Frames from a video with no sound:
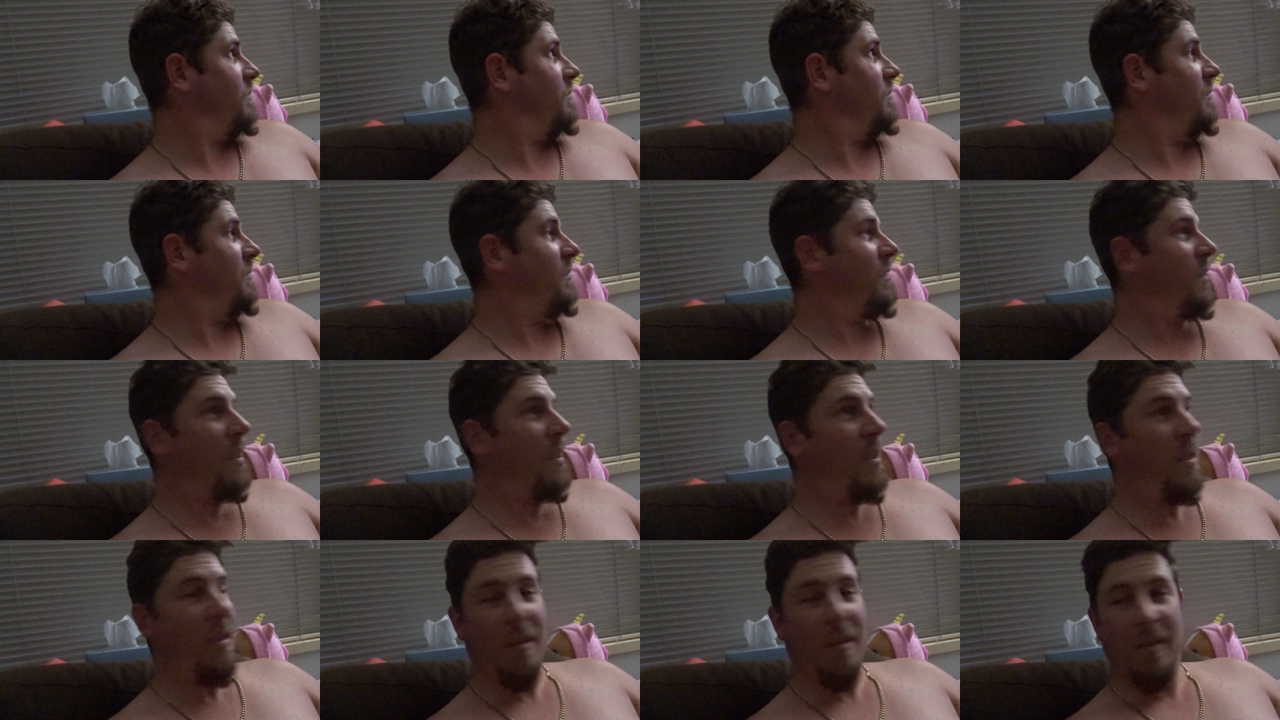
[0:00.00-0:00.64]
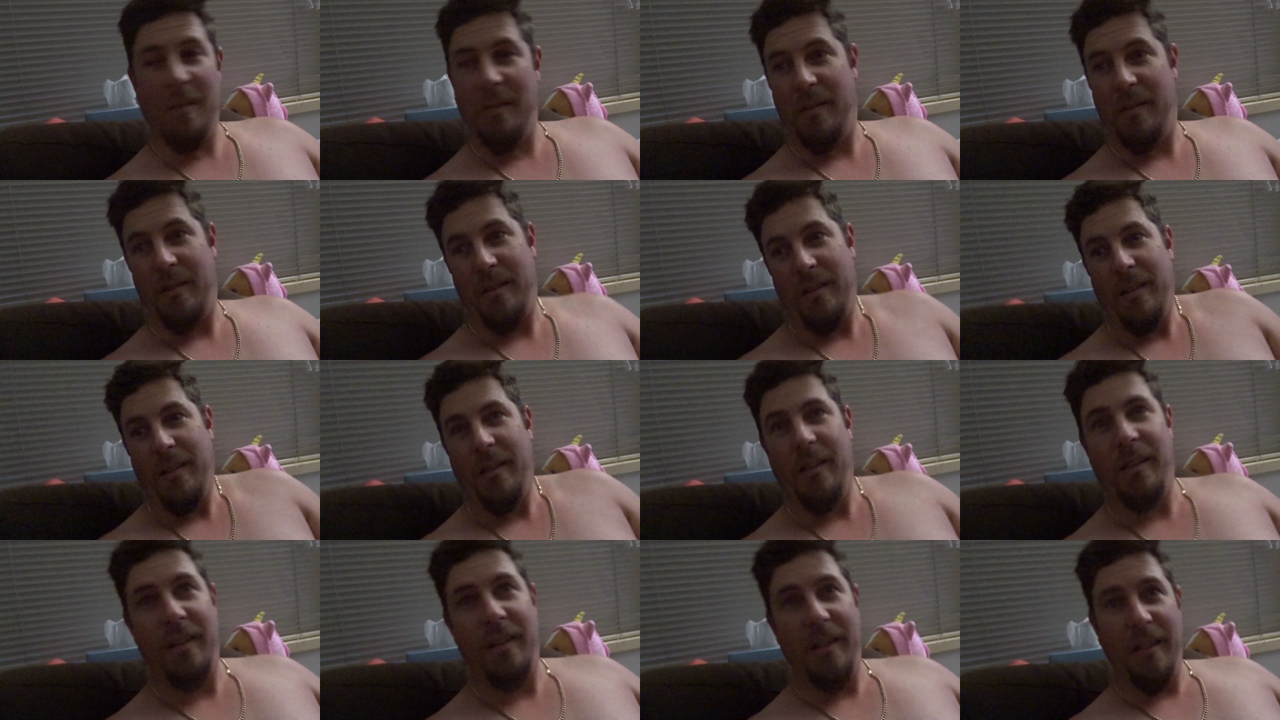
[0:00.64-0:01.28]
Yeah.
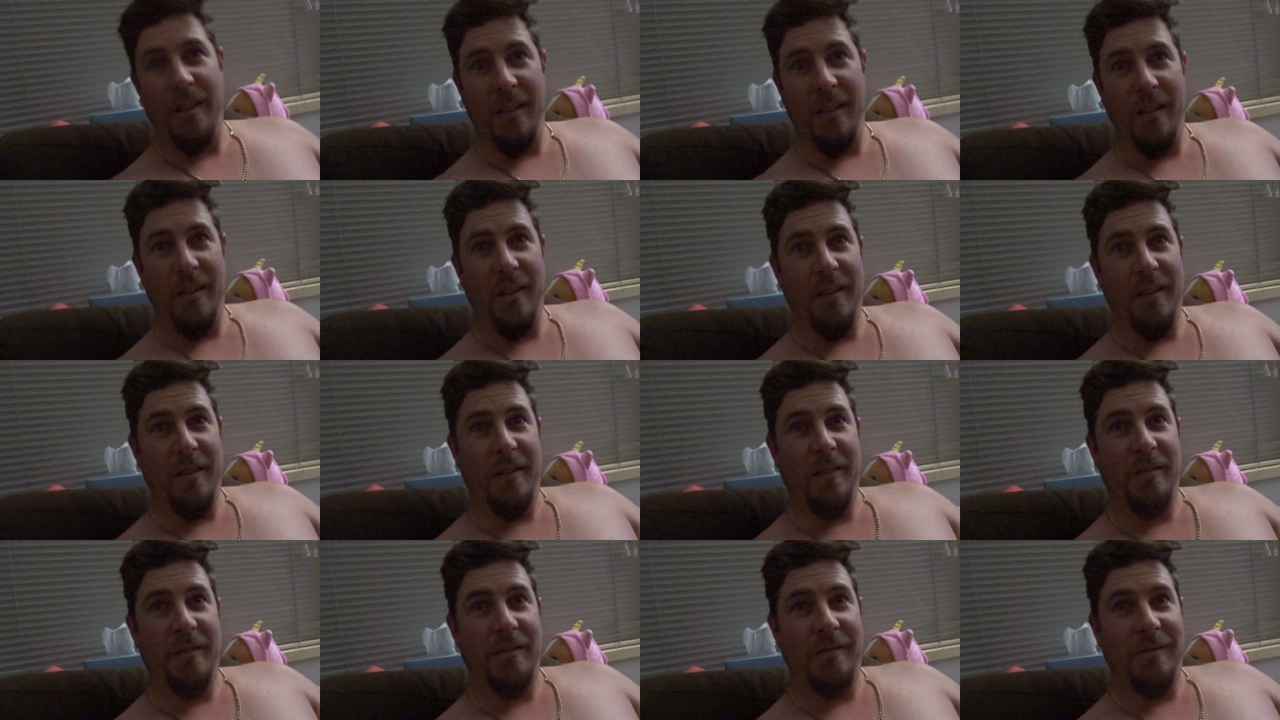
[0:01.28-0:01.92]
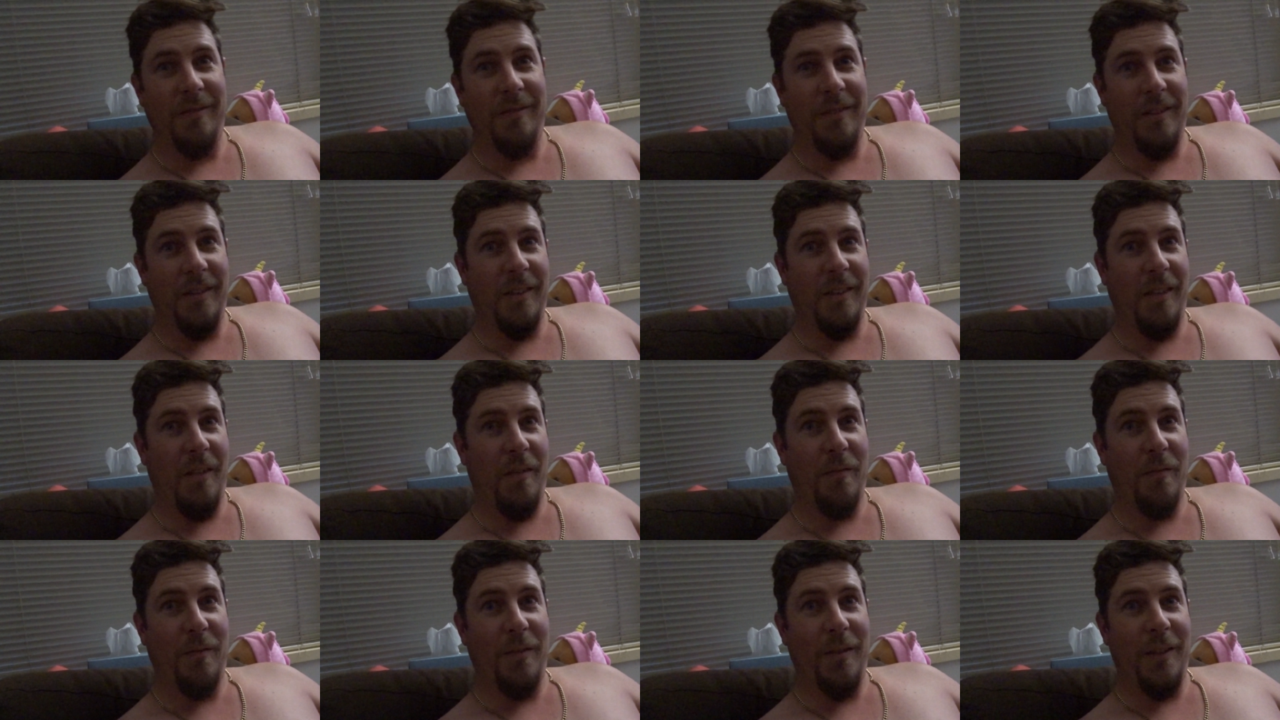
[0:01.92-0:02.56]
Funny. It's not
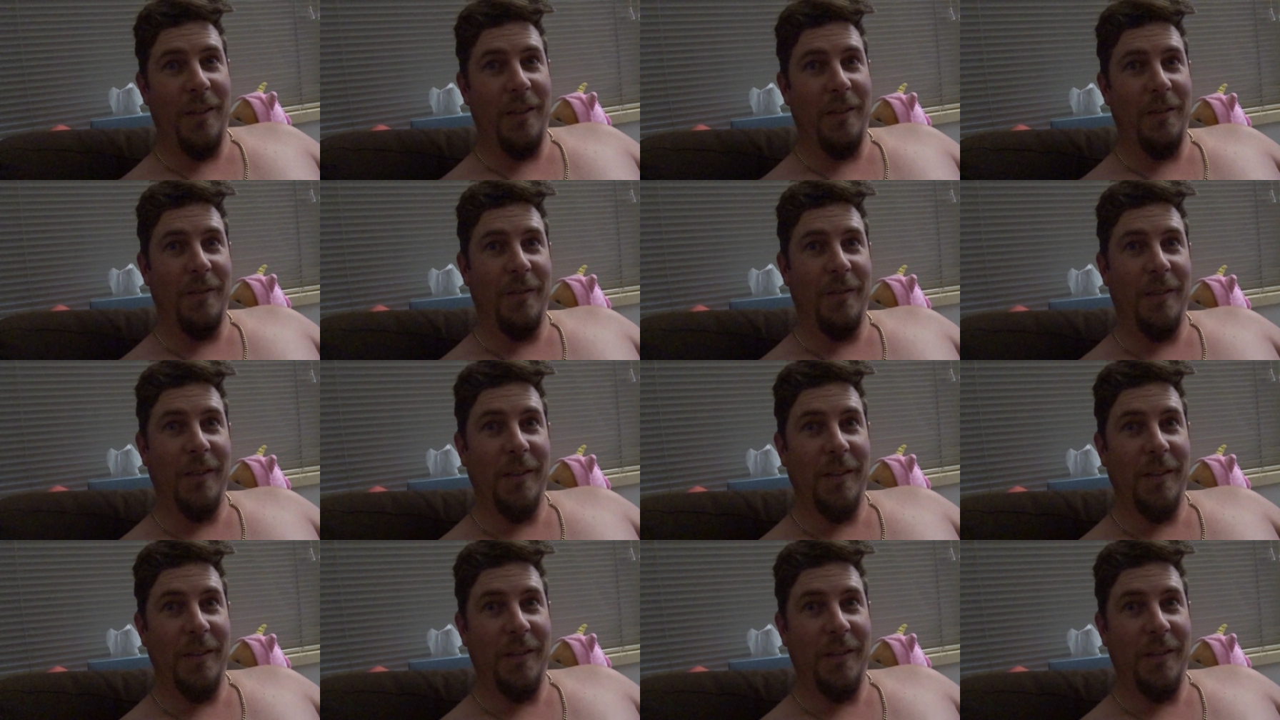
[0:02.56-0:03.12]
that funny, really.